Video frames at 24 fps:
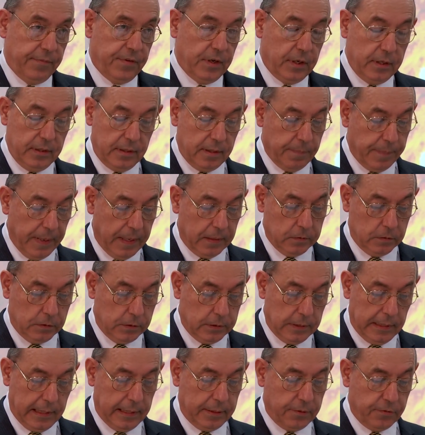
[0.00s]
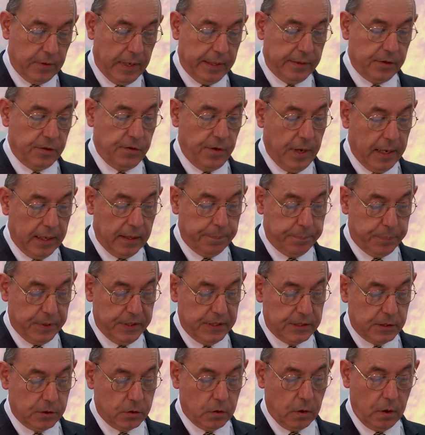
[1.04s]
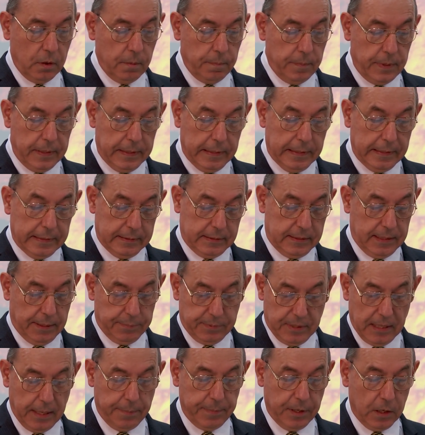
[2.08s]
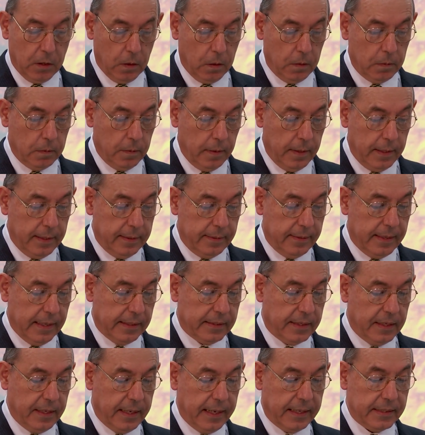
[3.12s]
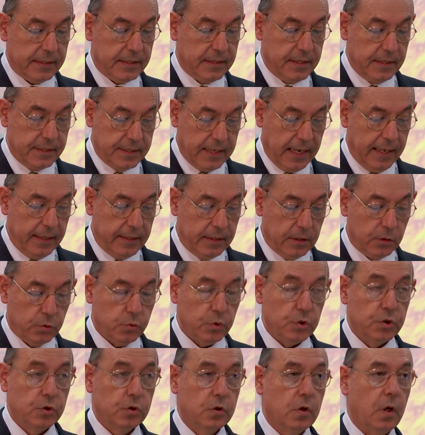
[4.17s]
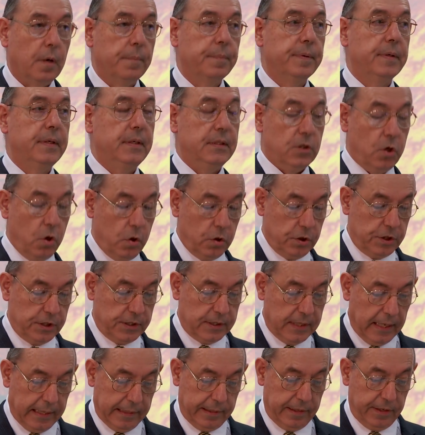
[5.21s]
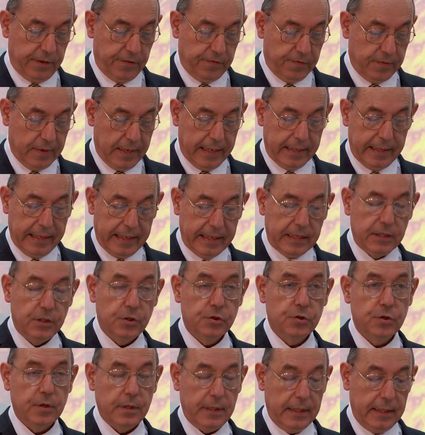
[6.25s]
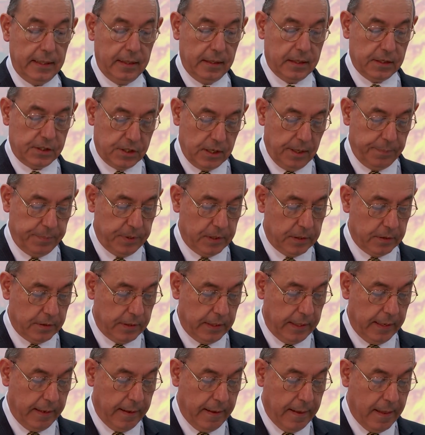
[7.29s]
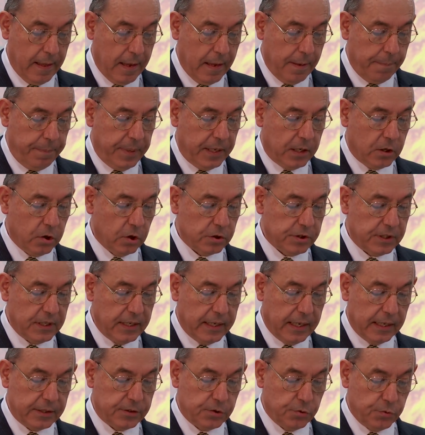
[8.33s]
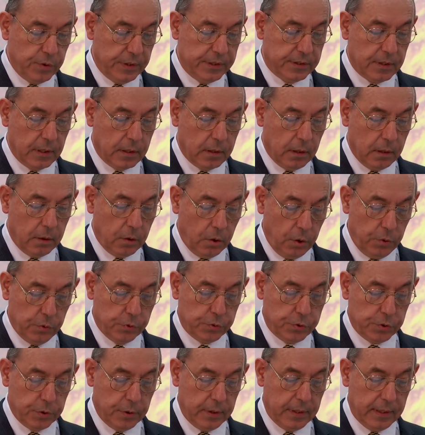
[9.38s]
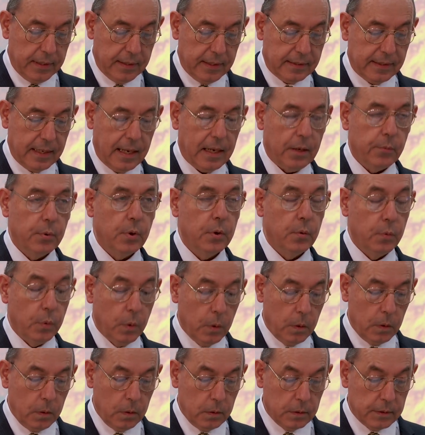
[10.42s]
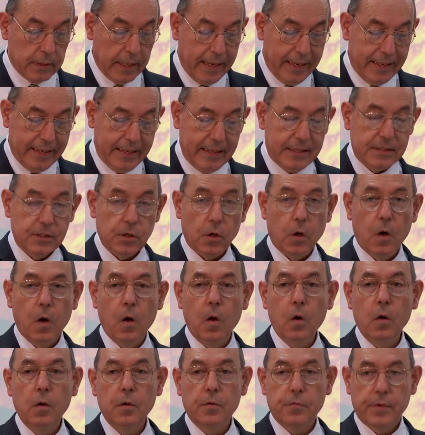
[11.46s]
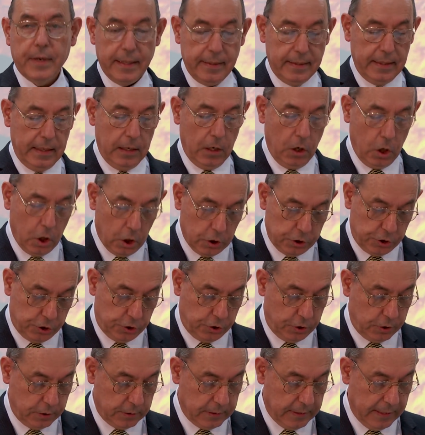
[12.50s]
A very devout and rather young priest told me some time ago that he has decided to stop his law studies and enter in the seminary because he has reached the conclusion that our world is already lost,